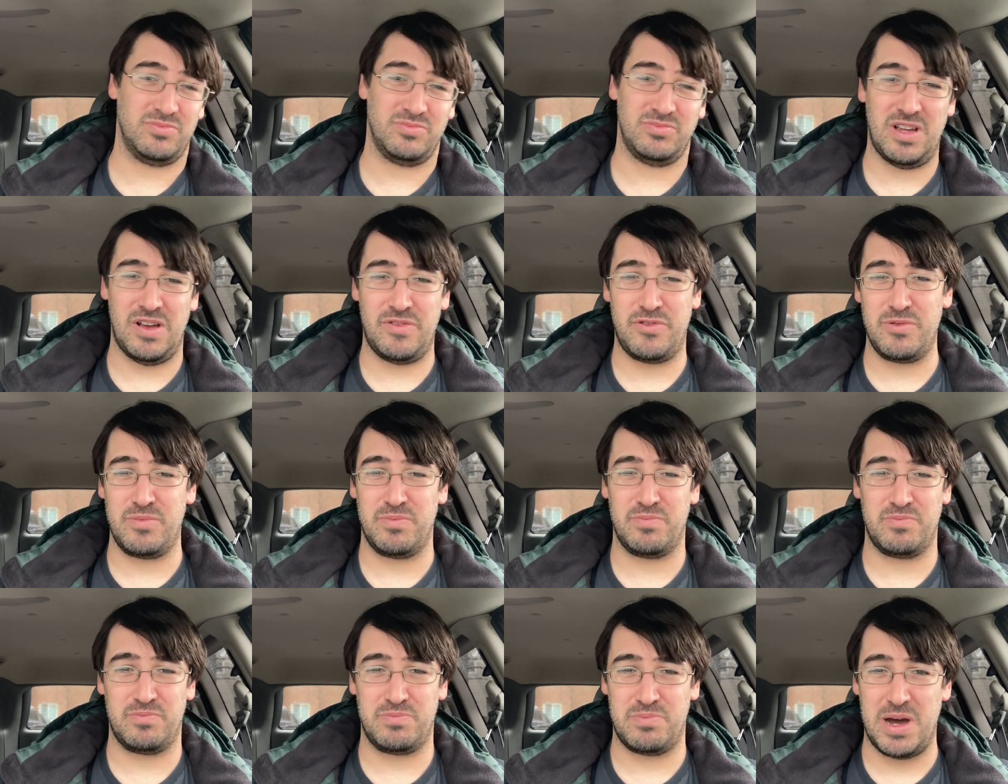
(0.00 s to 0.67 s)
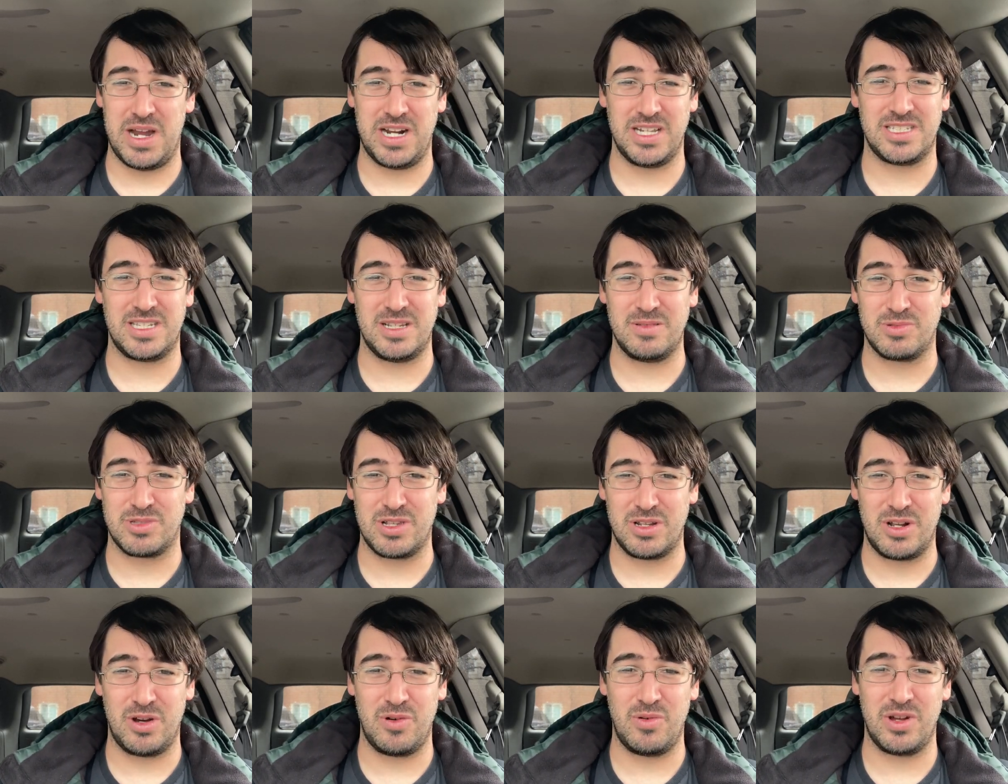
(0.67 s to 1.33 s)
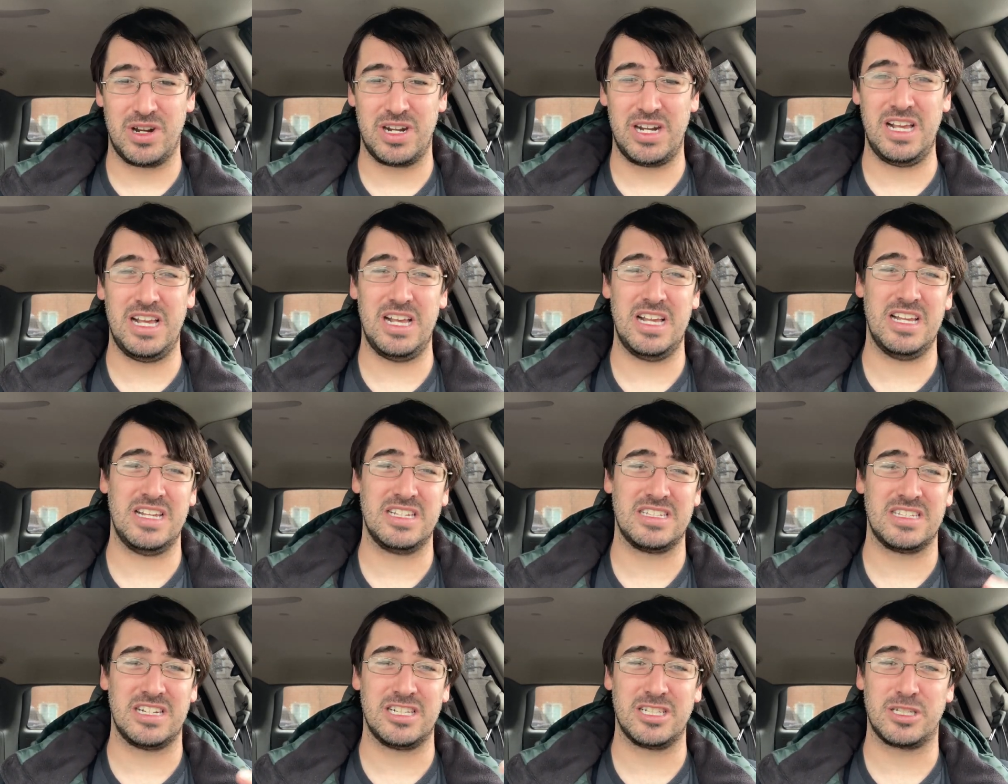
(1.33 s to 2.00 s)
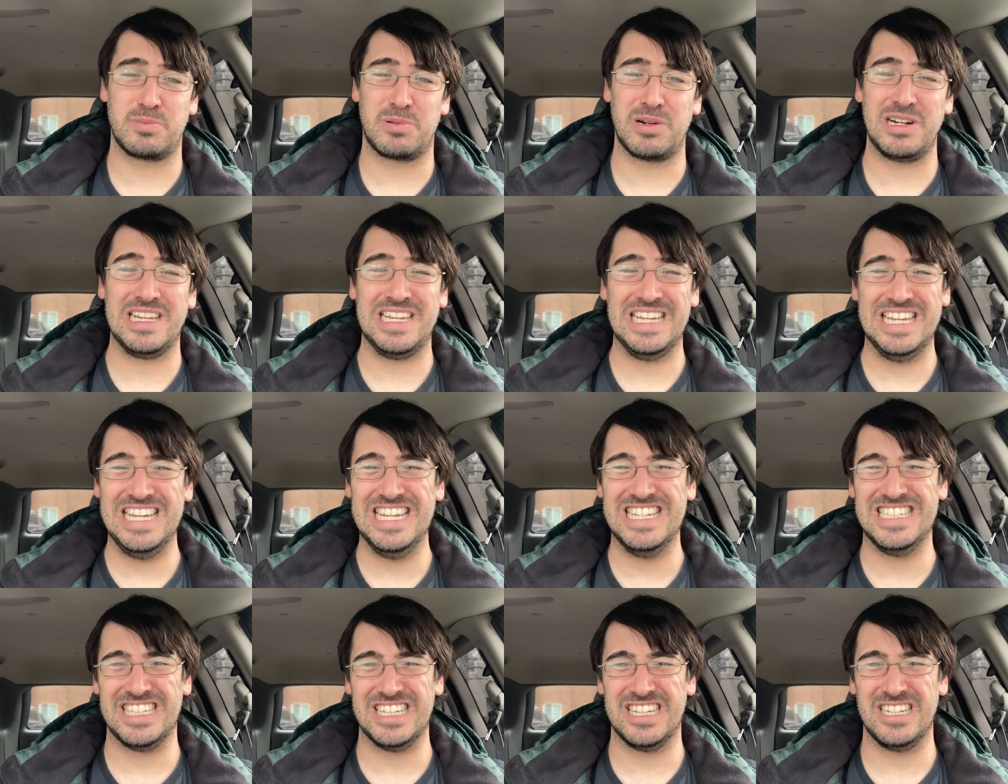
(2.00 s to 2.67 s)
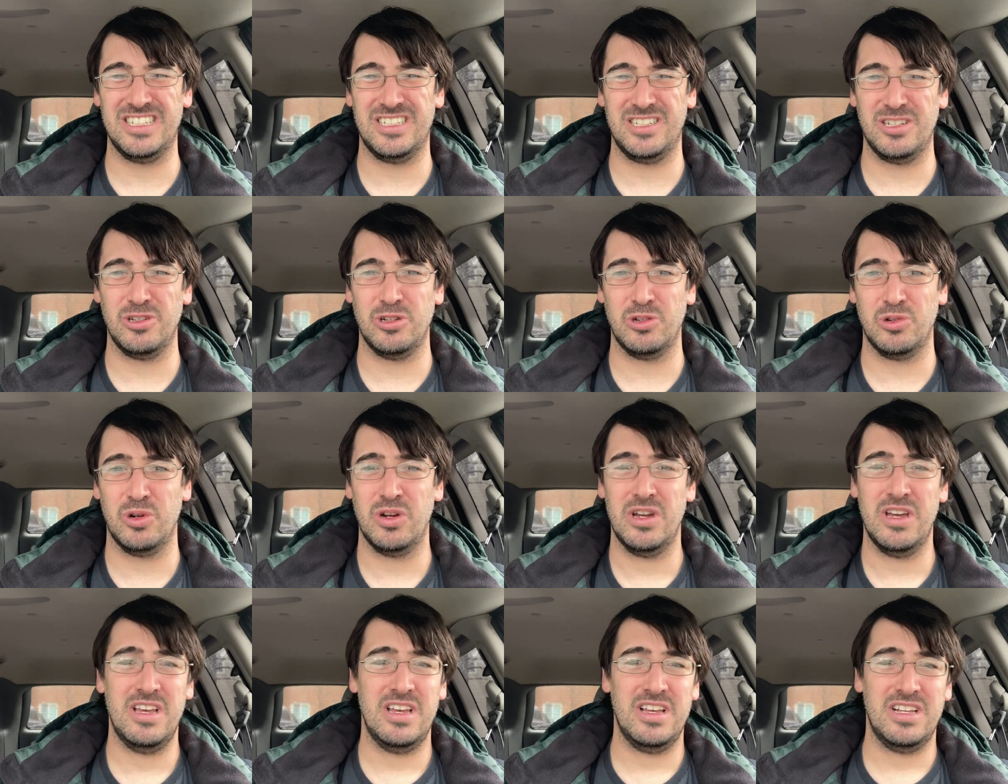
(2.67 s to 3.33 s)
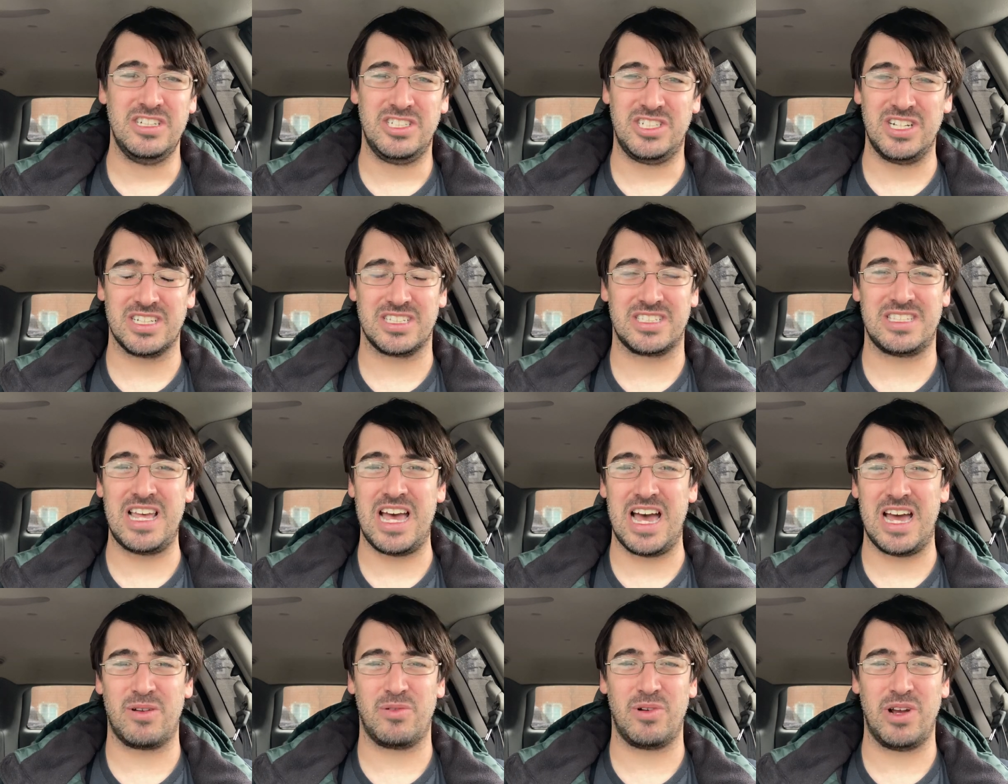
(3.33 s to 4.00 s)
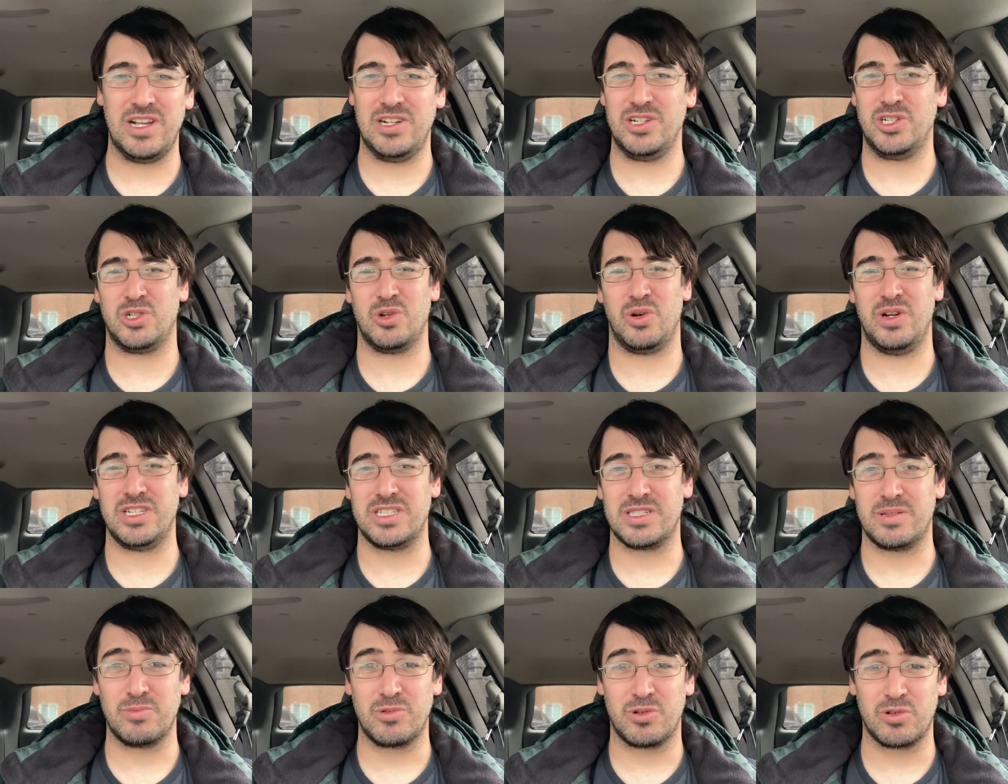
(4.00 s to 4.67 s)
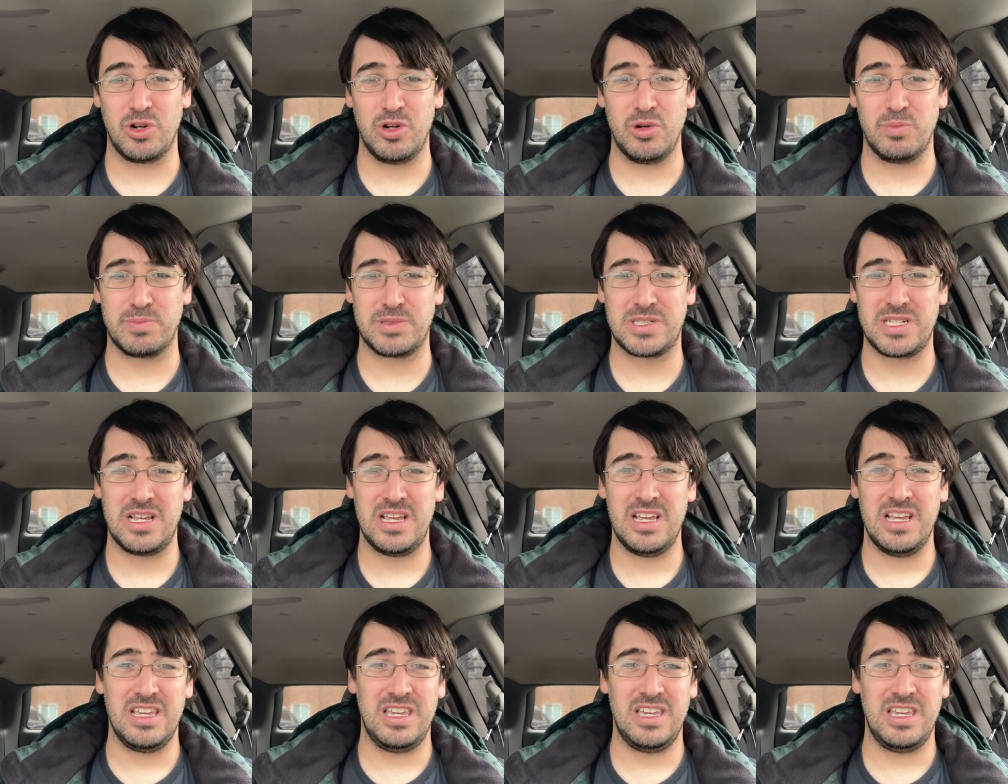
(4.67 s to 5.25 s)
everybody seems to know what it is, and it's pretty easy to do just that, right? Join some groups,